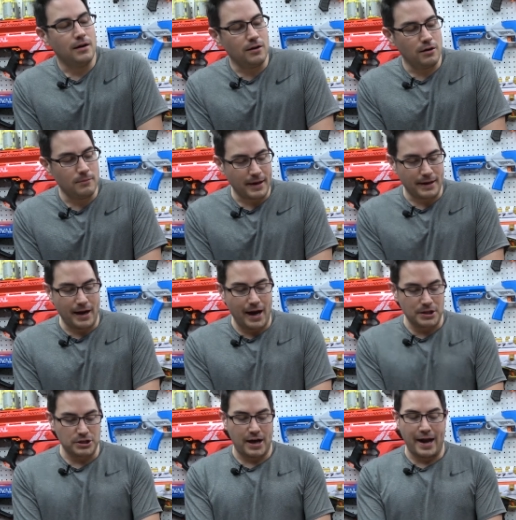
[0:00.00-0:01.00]
oh my
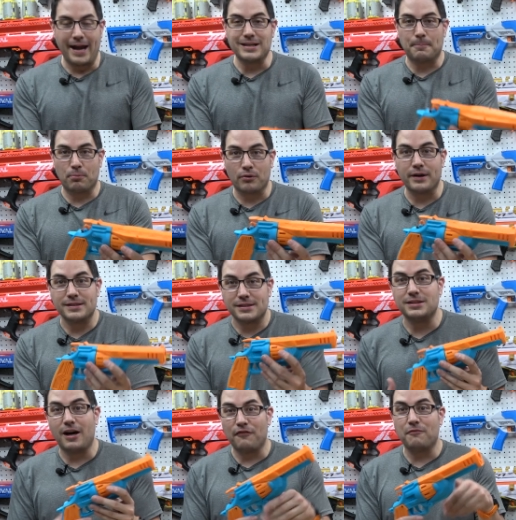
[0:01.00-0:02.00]
gosh, I had to print
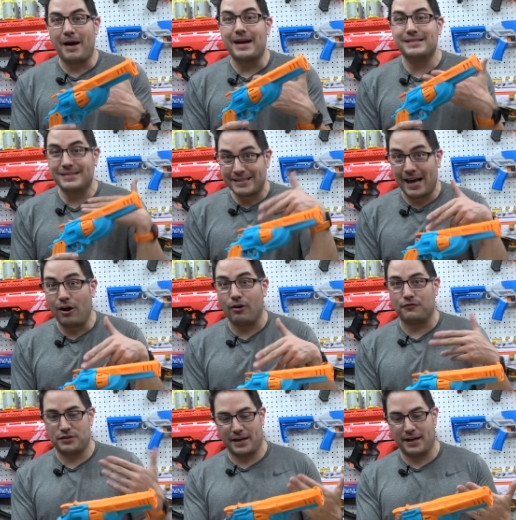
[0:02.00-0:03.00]
stuff
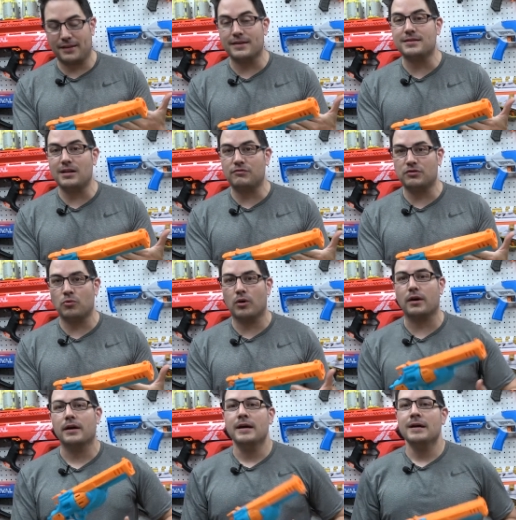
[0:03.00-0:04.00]
myself to get this stuff to
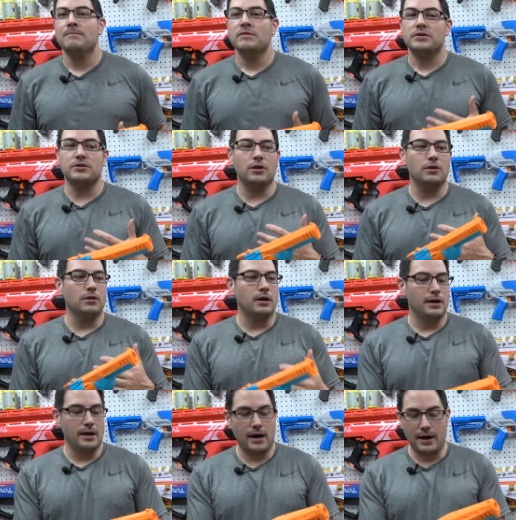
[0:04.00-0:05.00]
work.
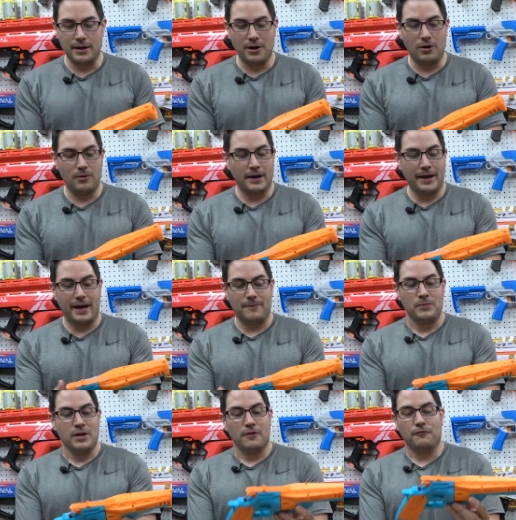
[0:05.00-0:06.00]
So, you know,
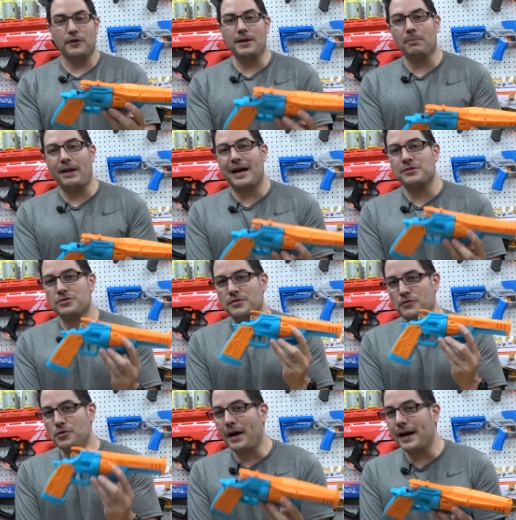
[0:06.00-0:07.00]
again, Freedom
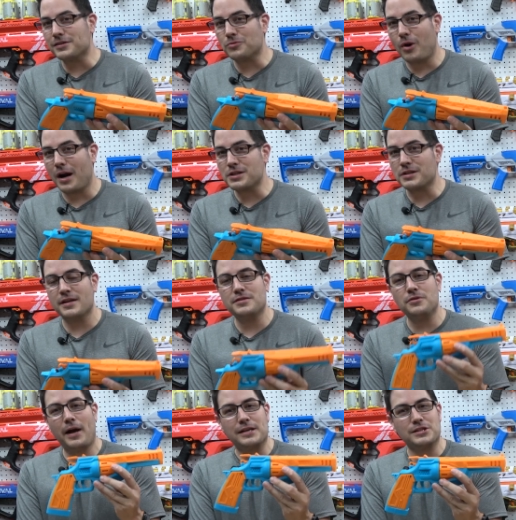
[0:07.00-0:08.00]
Blasters, if you guys are watching
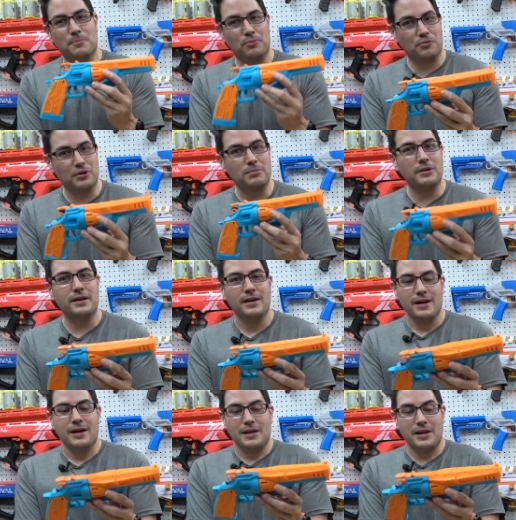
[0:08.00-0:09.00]
this, you guys should
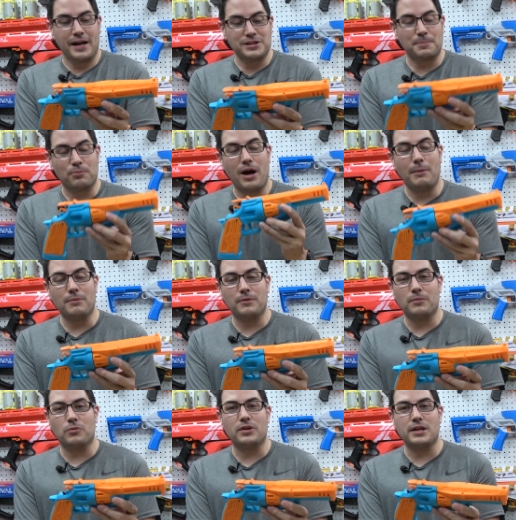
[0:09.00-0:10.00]
probably you guys should
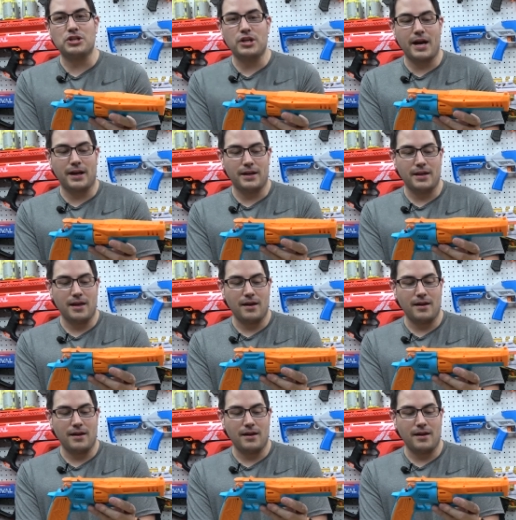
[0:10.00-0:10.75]
probably really check,